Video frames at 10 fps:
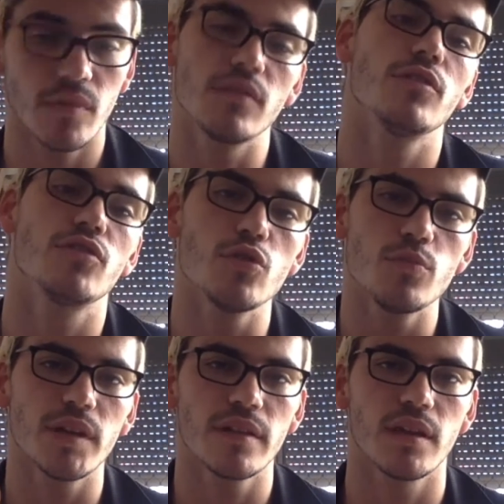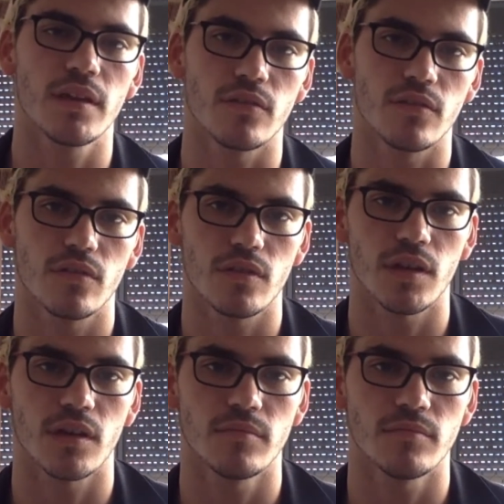The two big things
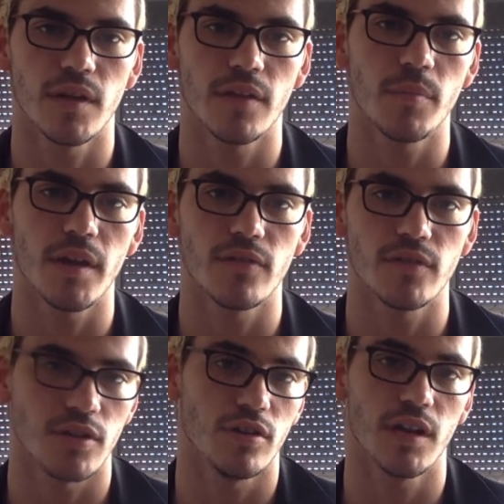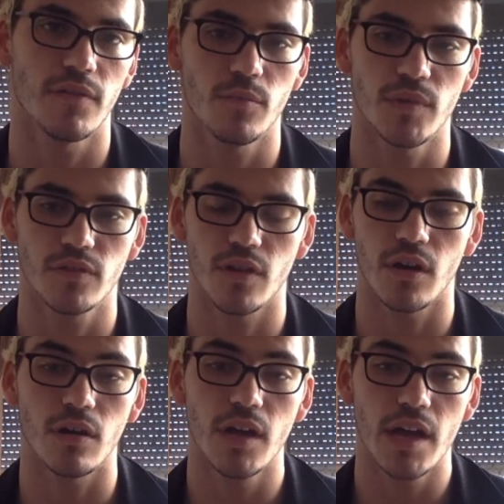and the benefits that you can get from this
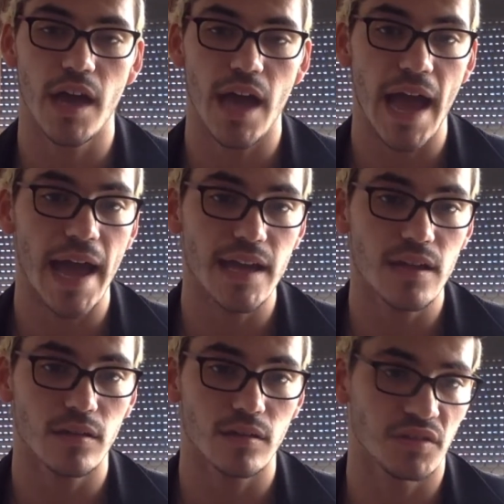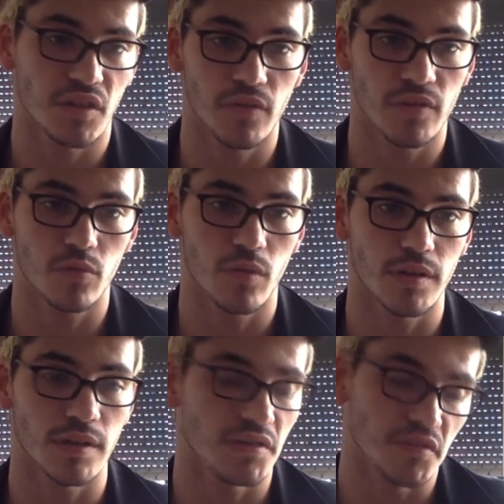are, the obvious one
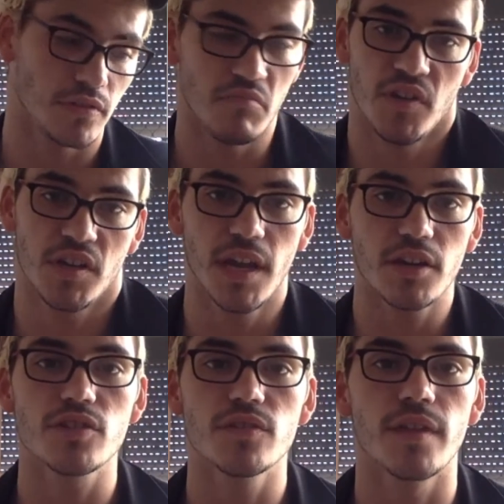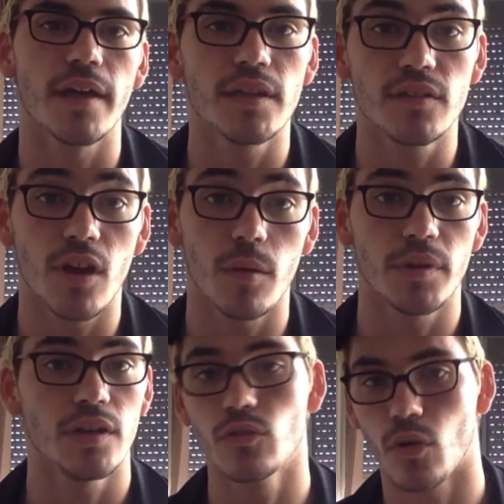is the connections that these
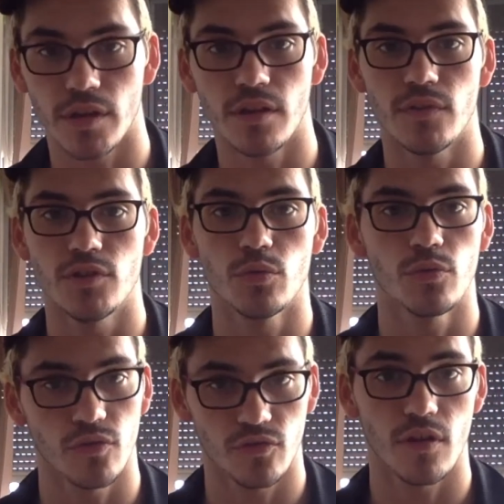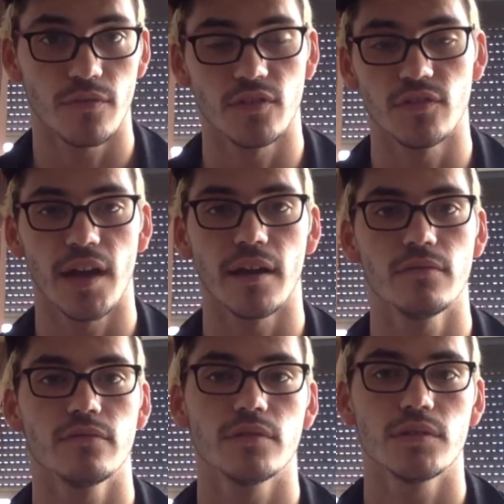companies or individuals or services have.
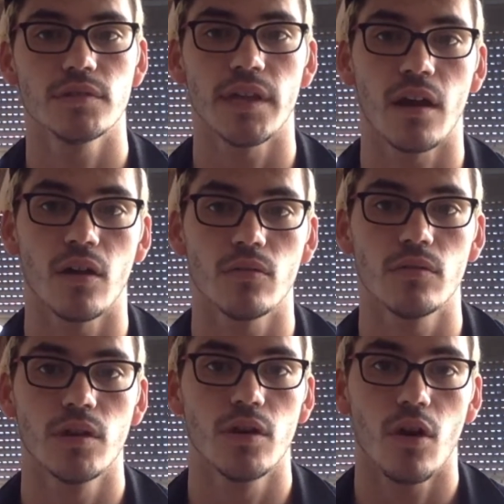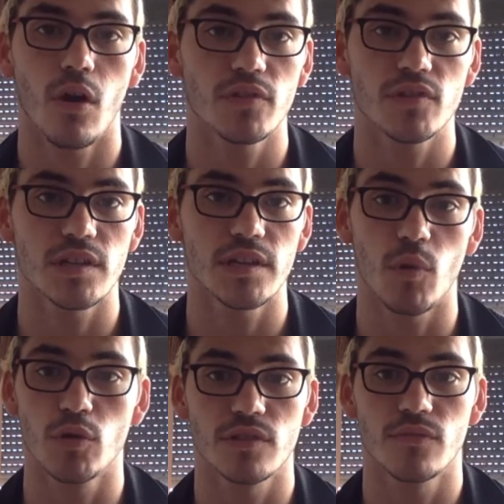Now, obviously,
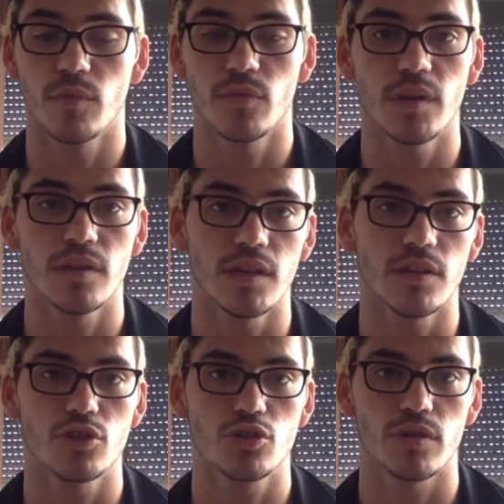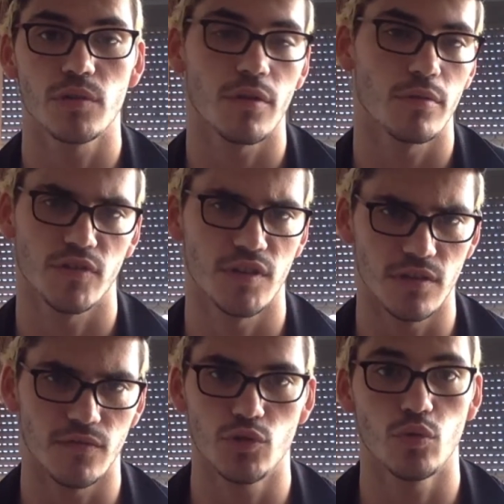most of them have been in the industry, whether it's an
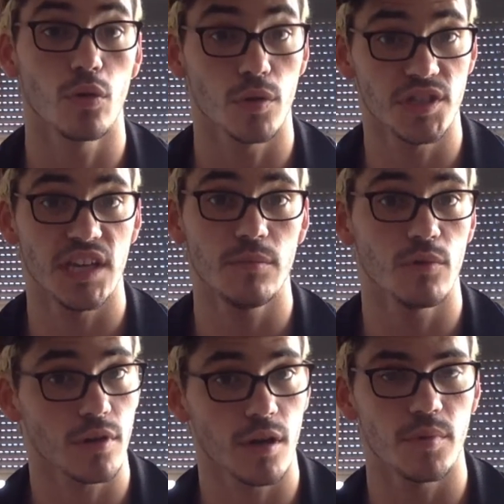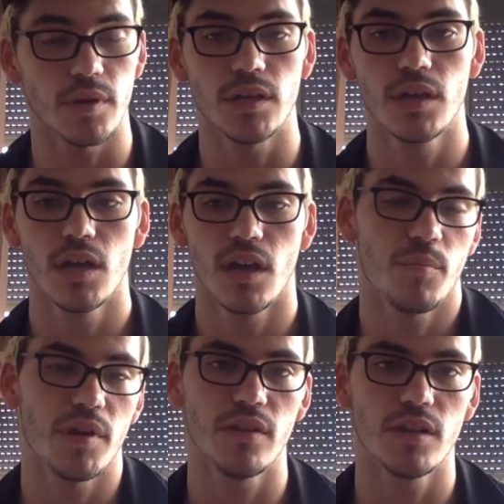individual or a team or a company, have
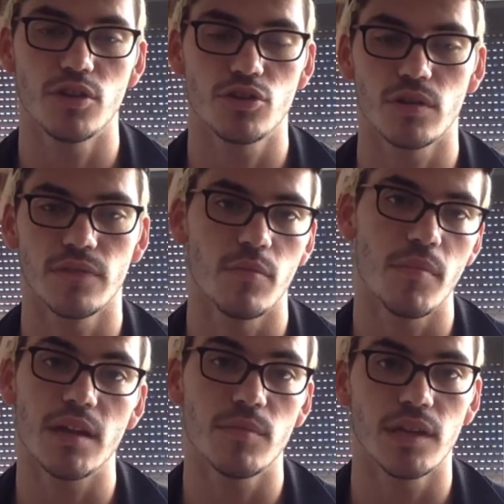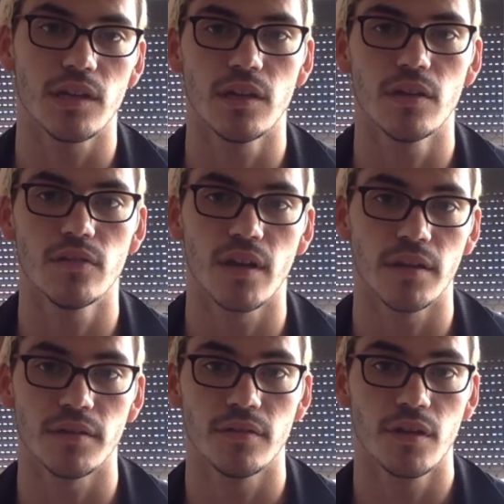been in the industry for many, many years,
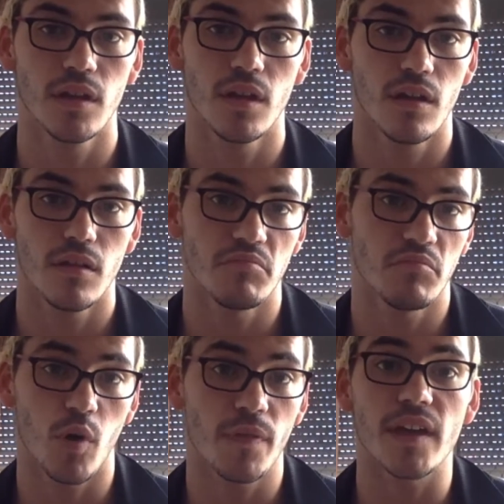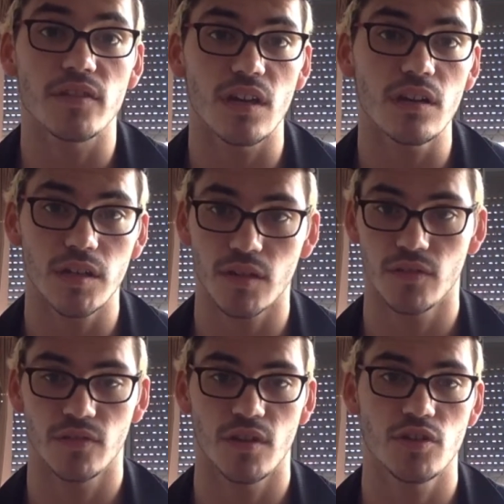and what they're selling is
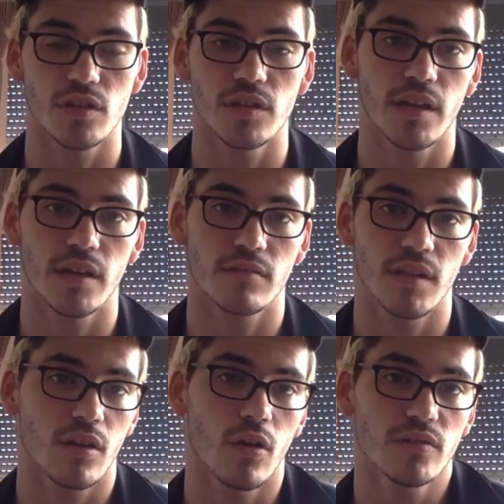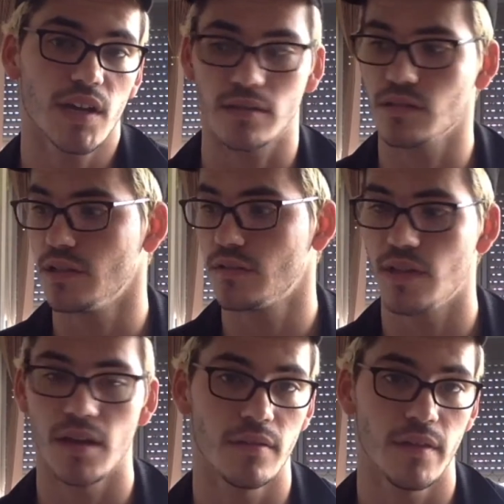essentially their contact list,
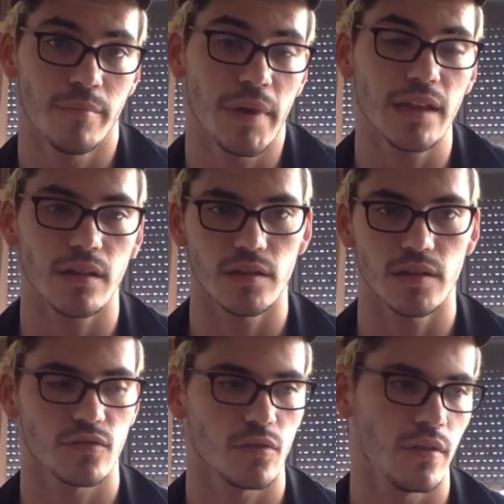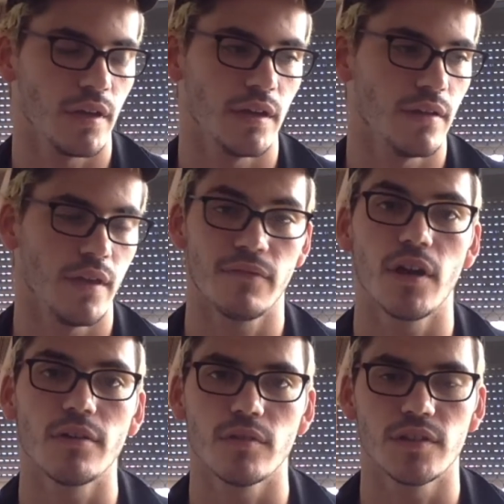their mailing list, or their
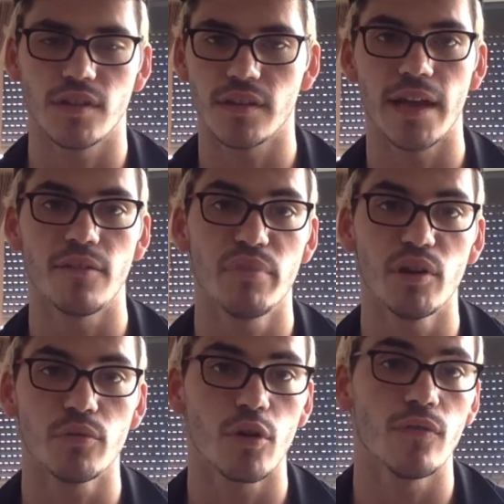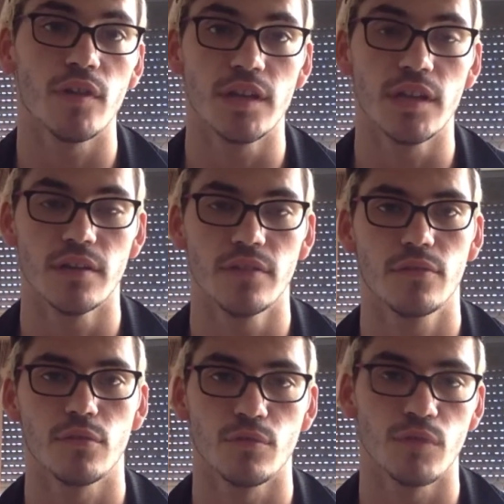funnel list that they have built over the years
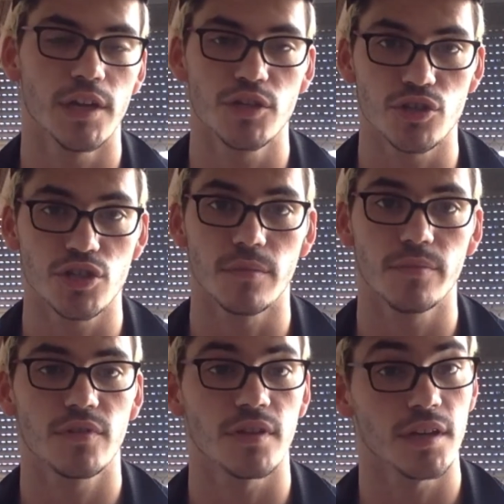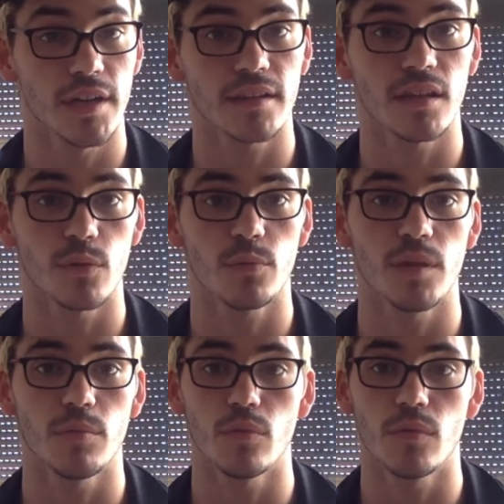through relationships and connecting with
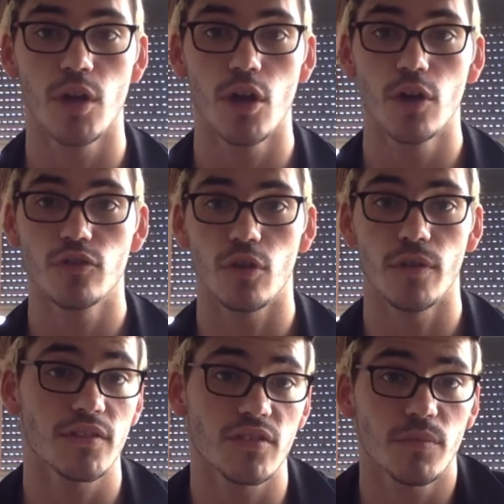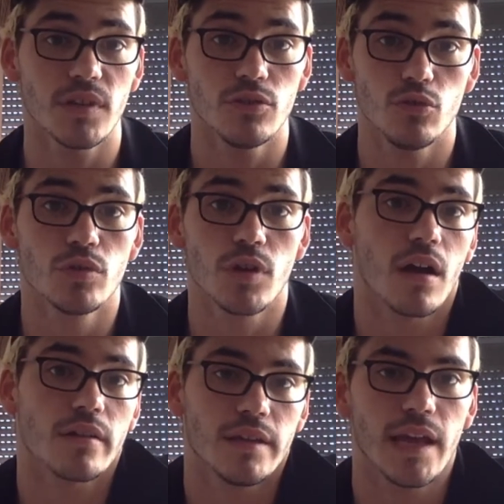people. So that's something you
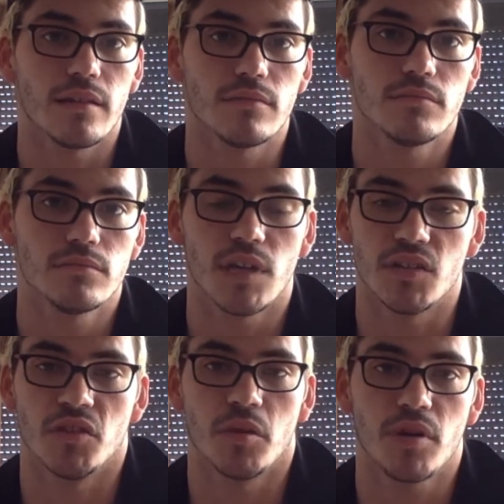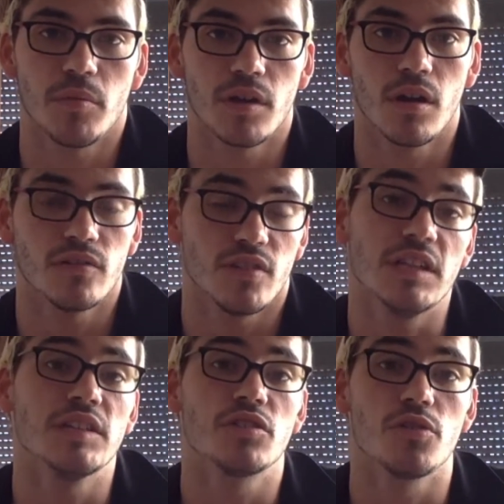can't get as an upcoming artist, at
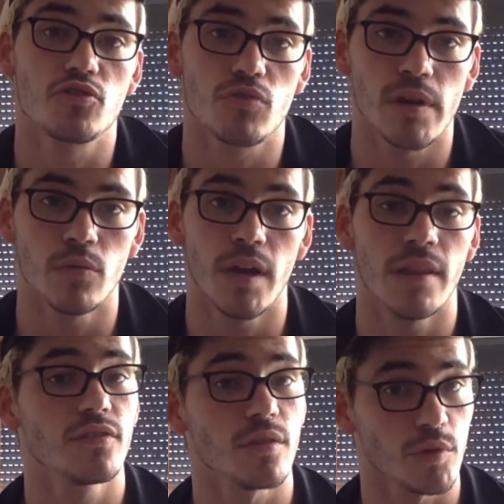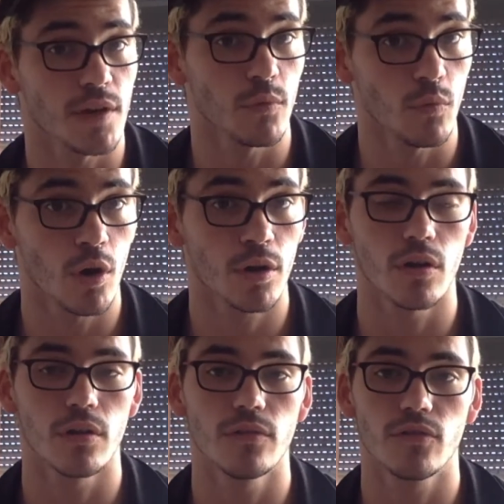least not straight away. That's something you have to work
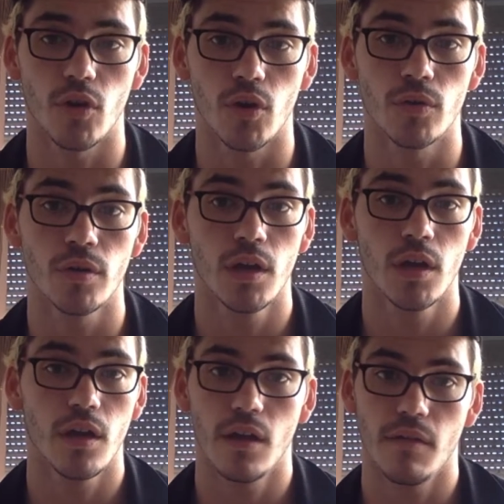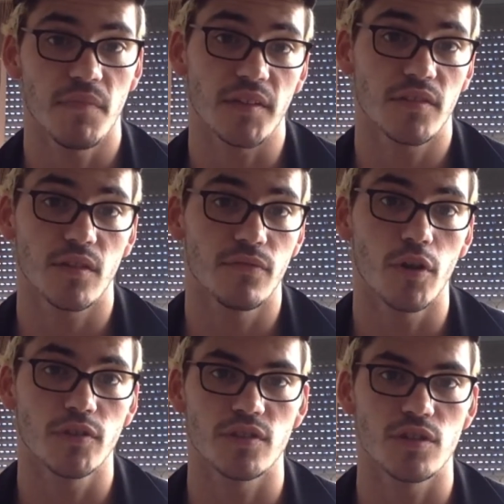on. So that's the
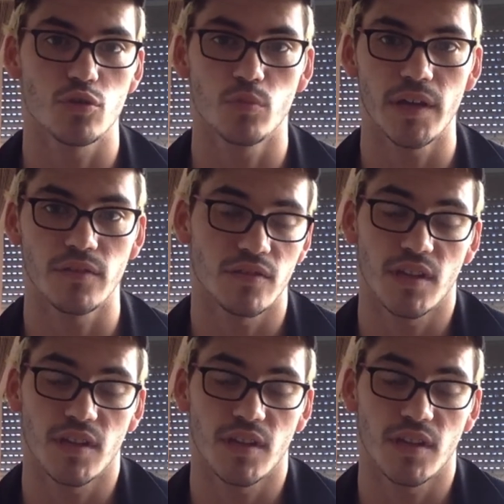first initial basis.